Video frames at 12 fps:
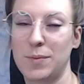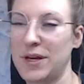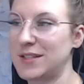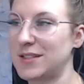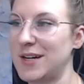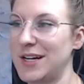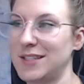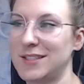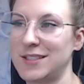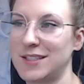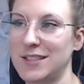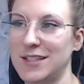It's
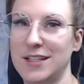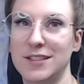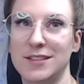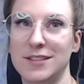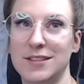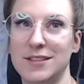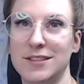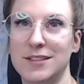nice. It's nice.